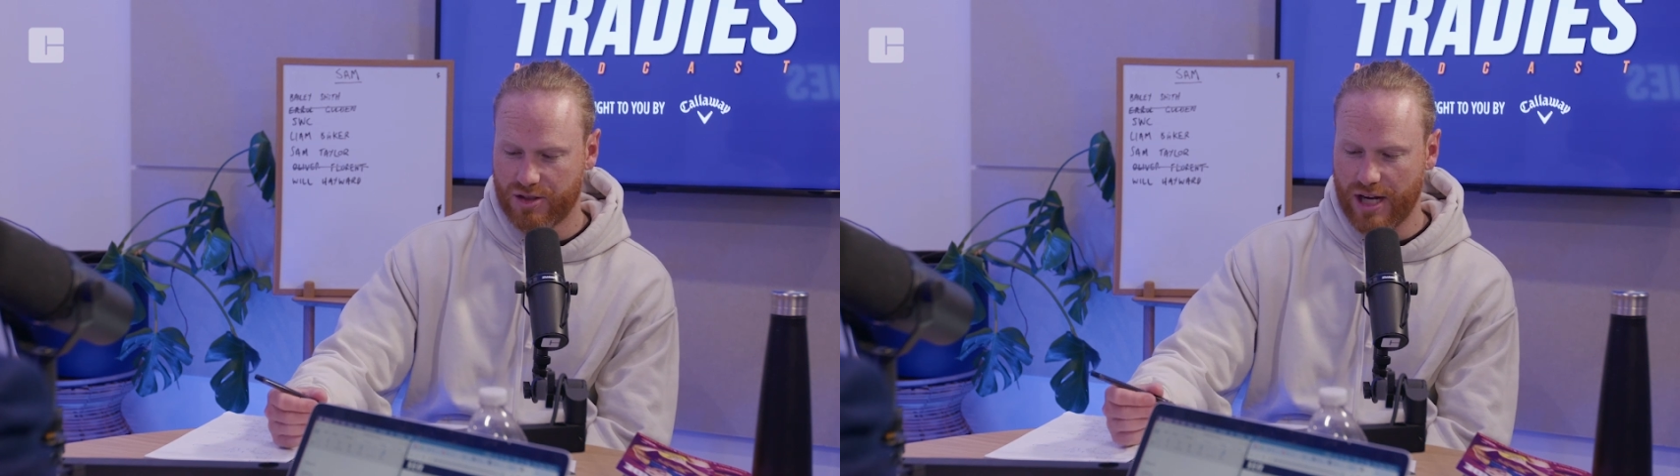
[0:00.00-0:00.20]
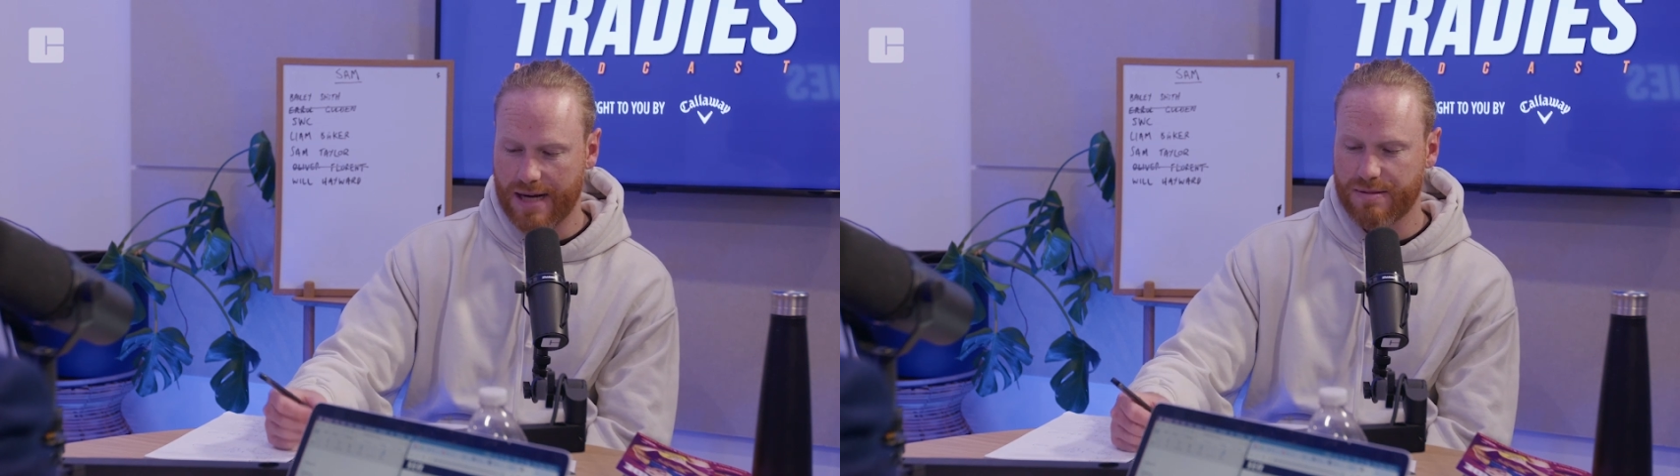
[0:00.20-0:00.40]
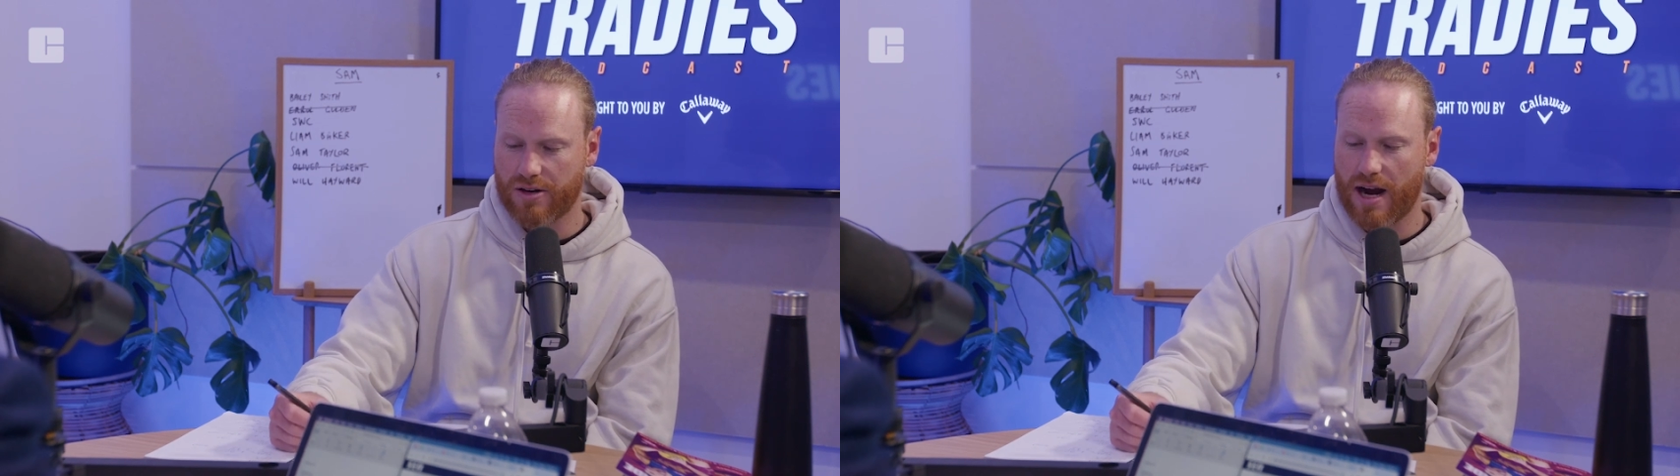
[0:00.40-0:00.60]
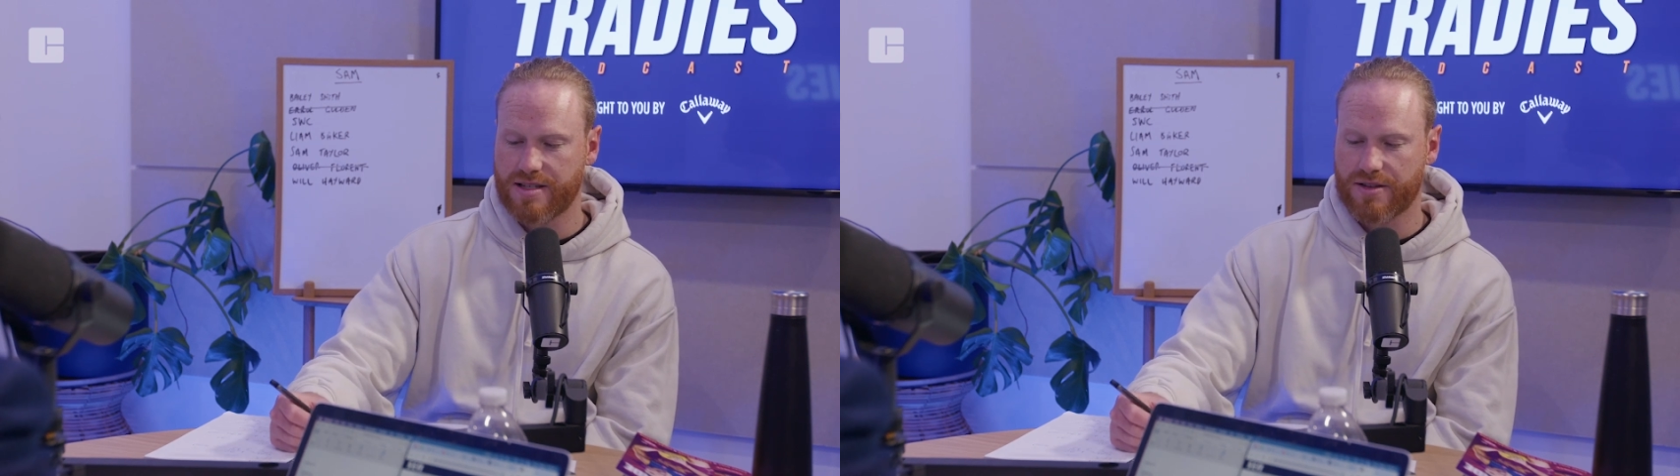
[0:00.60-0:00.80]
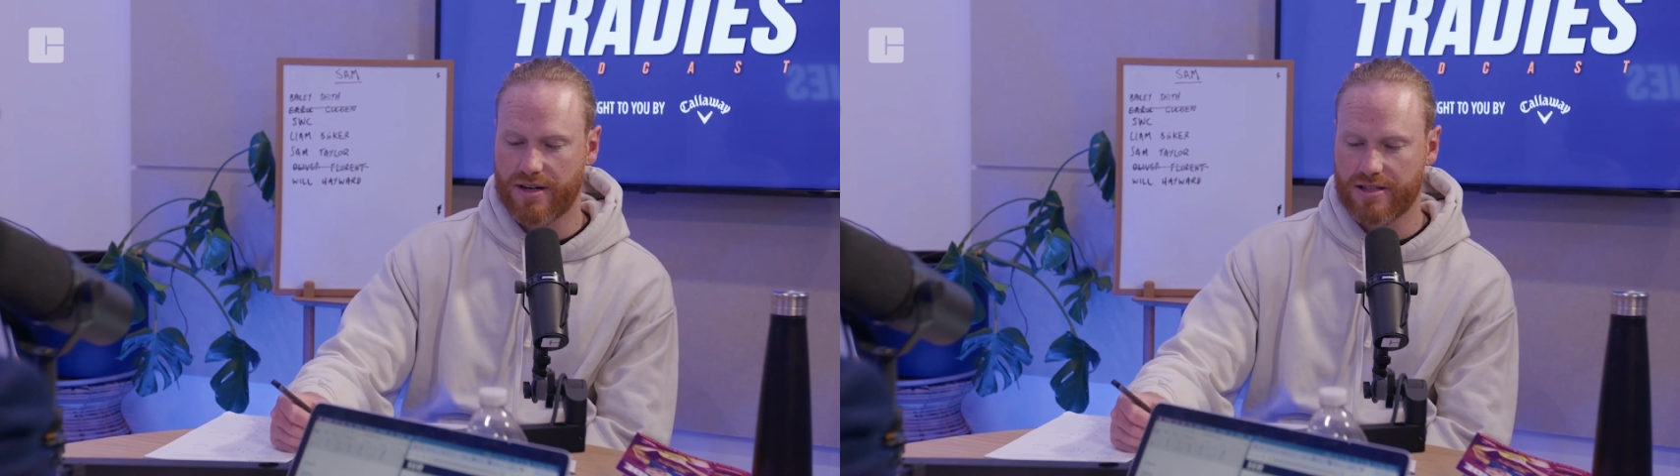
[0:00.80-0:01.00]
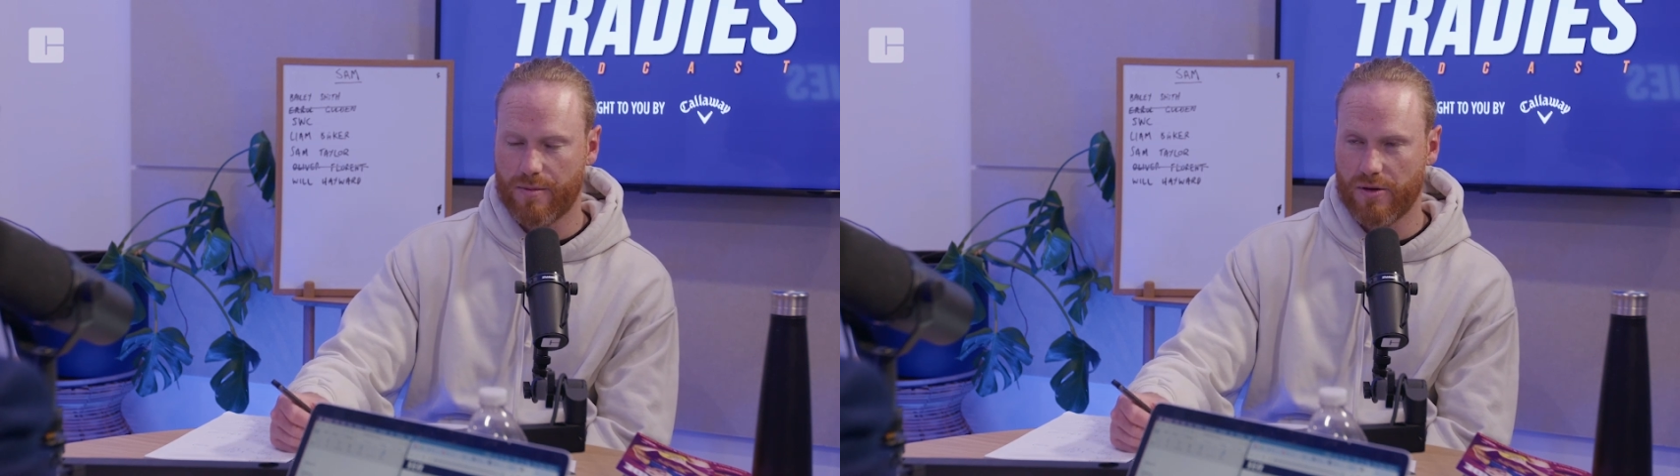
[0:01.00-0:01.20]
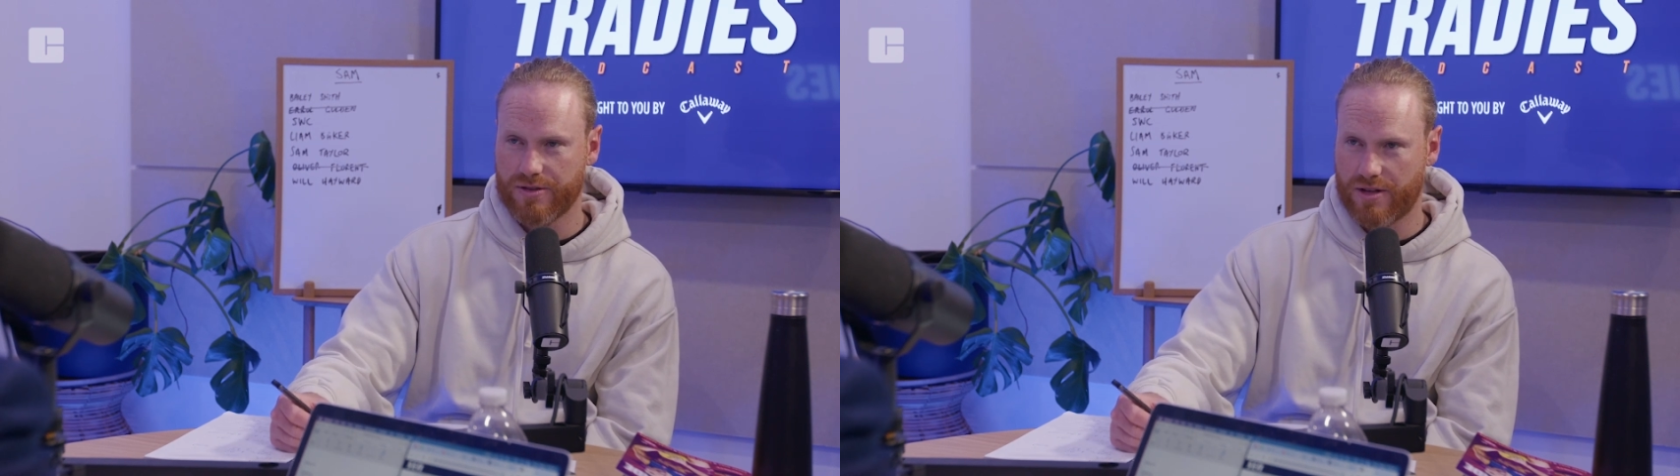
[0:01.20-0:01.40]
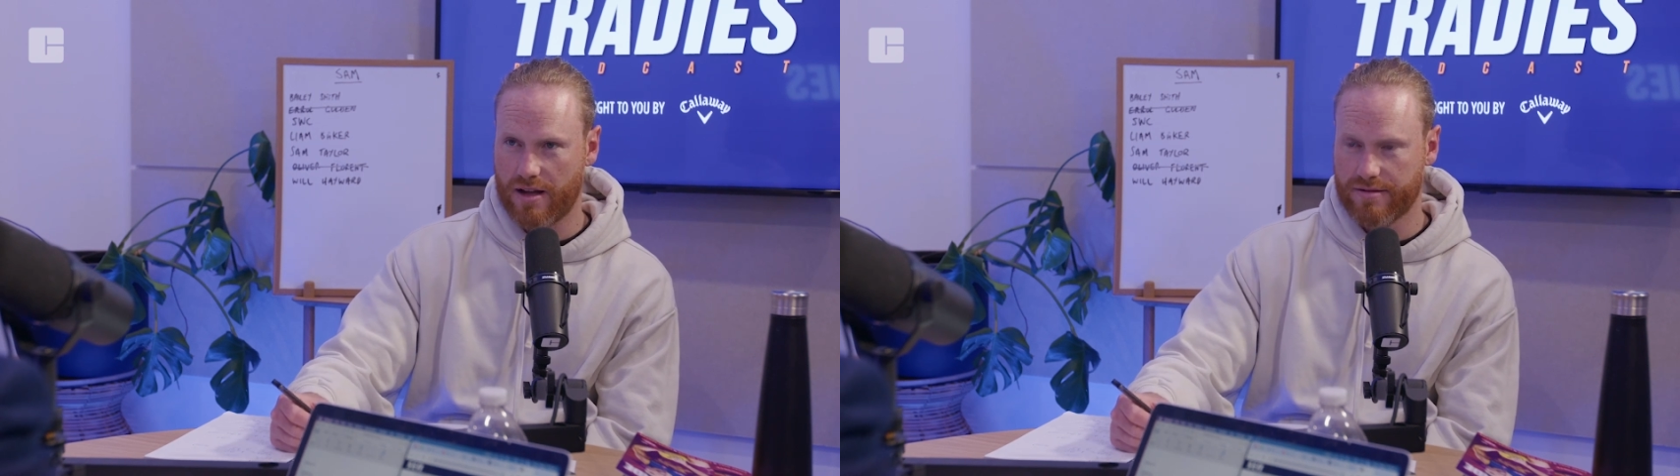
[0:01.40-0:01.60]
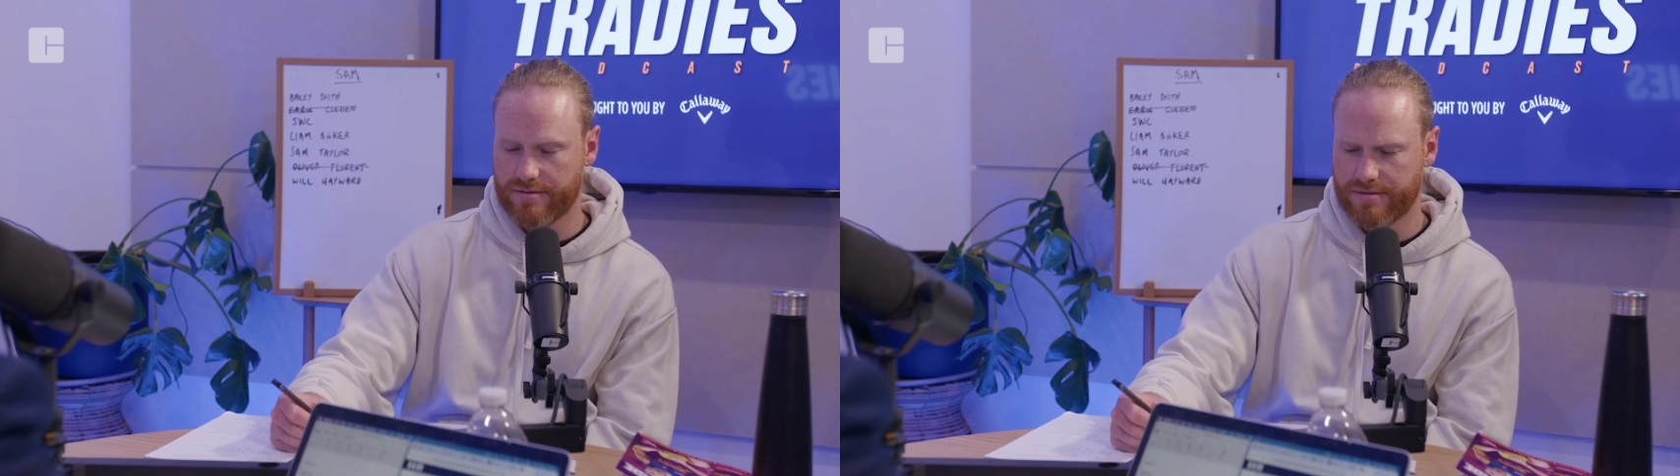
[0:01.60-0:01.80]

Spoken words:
Jack McRae is a 3-time All-Australian.